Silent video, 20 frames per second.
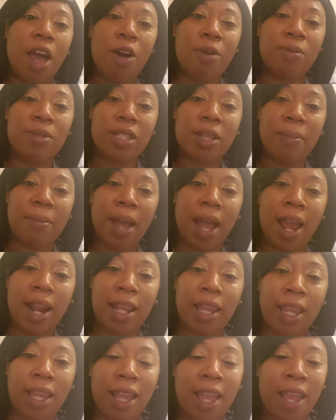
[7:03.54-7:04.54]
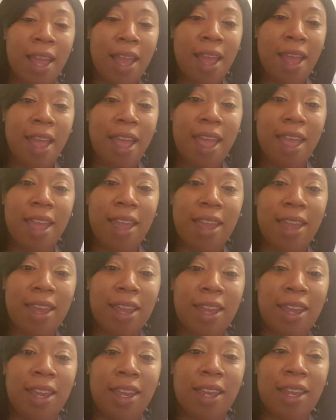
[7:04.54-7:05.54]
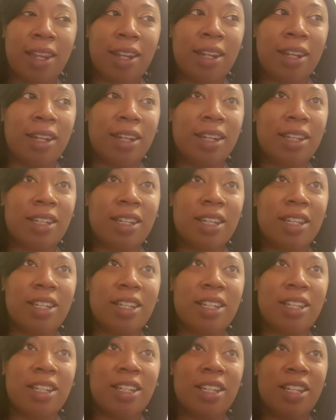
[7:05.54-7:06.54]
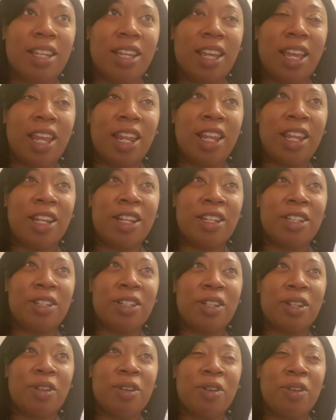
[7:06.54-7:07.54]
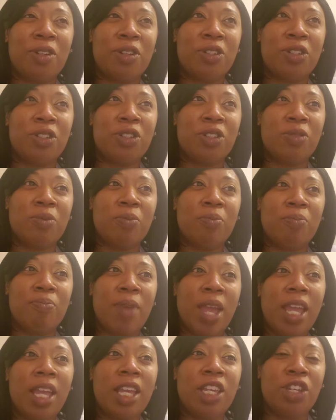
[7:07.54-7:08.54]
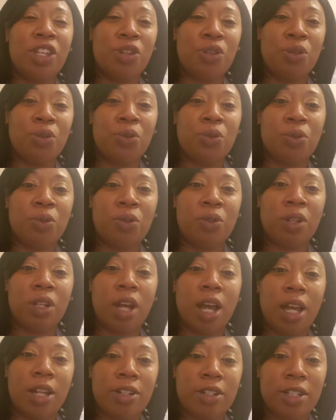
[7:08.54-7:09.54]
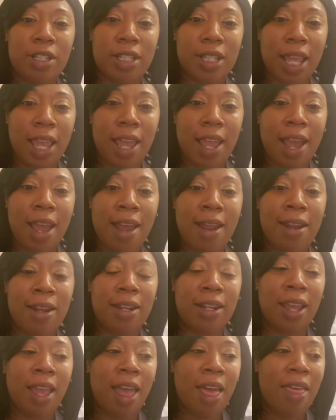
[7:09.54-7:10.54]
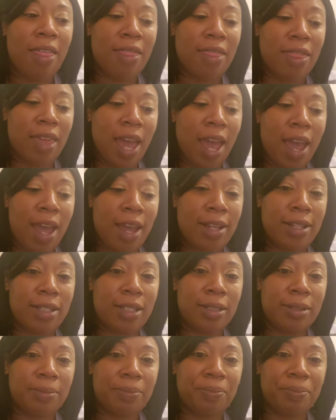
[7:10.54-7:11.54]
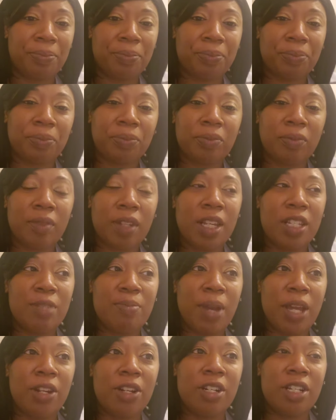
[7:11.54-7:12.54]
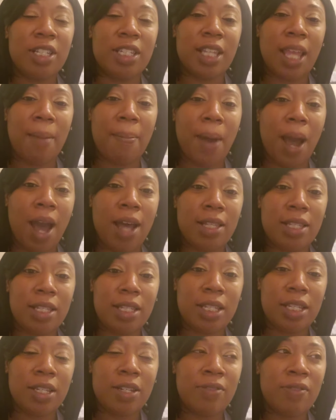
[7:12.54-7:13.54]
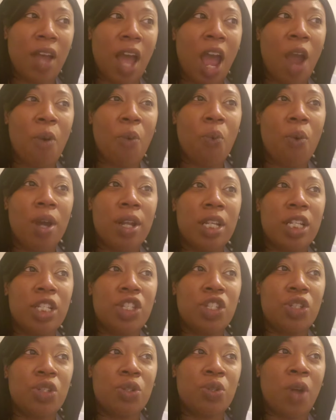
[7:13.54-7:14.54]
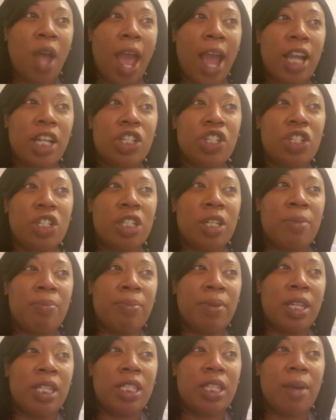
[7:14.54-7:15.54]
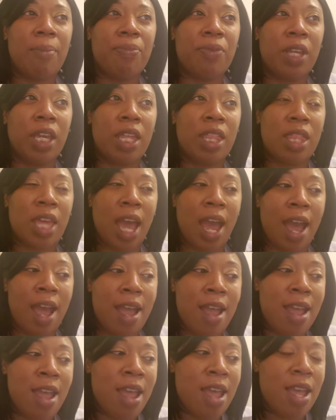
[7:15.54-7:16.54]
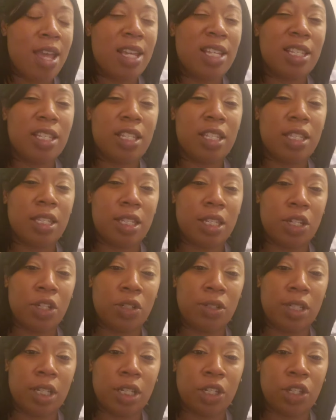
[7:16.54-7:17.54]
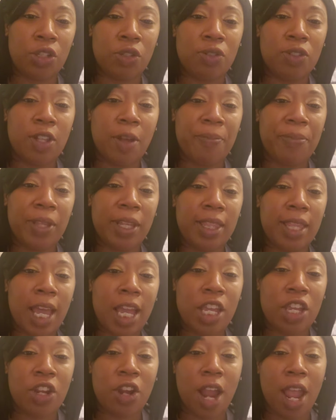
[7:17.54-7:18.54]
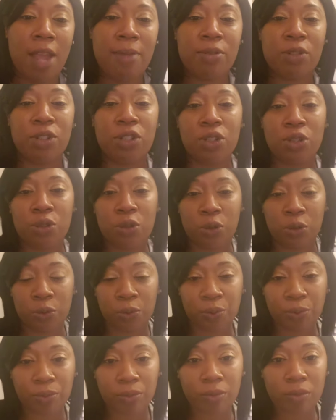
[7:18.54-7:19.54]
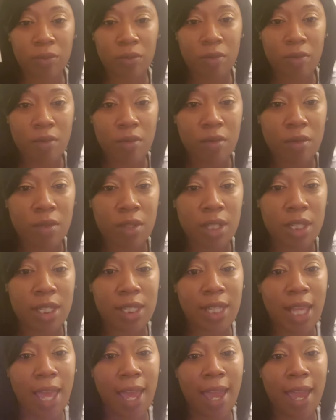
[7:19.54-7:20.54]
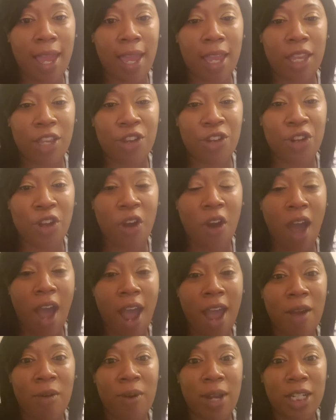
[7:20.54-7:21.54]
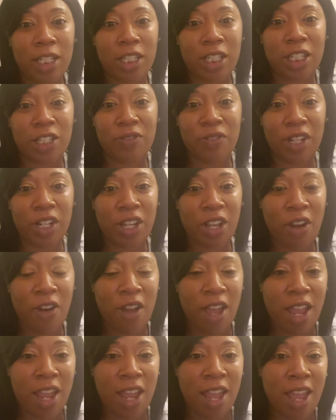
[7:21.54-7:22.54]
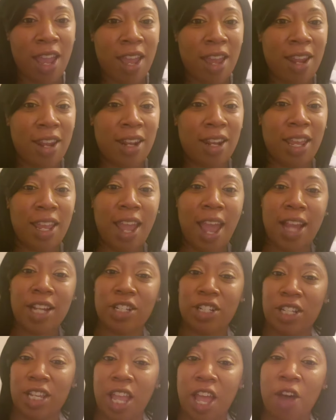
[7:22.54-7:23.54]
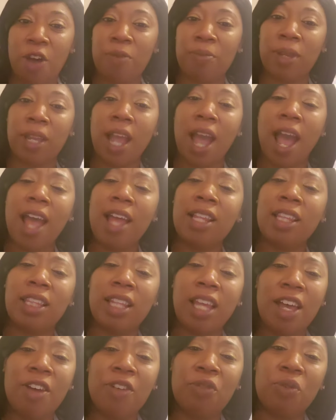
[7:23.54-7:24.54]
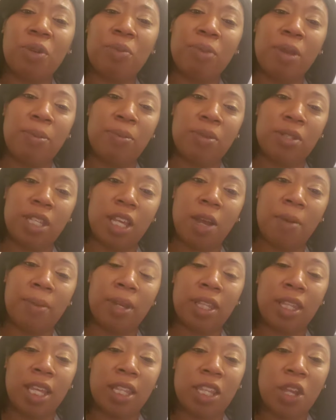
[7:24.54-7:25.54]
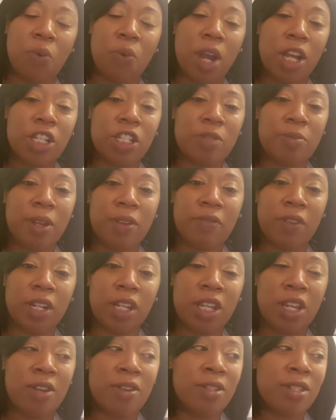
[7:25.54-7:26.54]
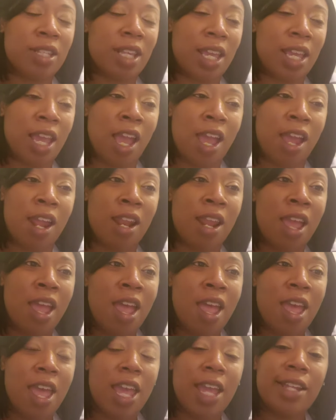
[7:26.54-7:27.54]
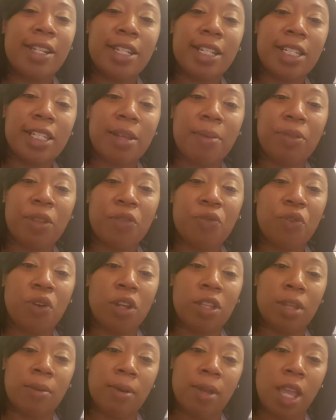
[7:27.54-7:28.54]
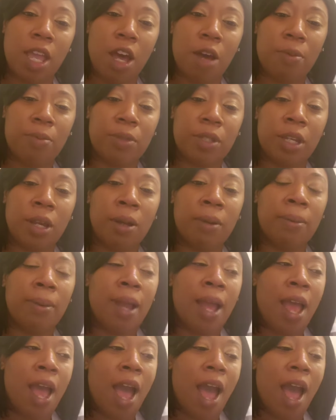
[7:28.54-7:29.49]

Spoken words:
help somebody and and make you understand that it's better to stay positive, I want it to actually be something that is instilled in you, something that you're able to say, I watched this video and it actually helped me. I love when people tell me that they watched my videos and it did something for them, it helped them.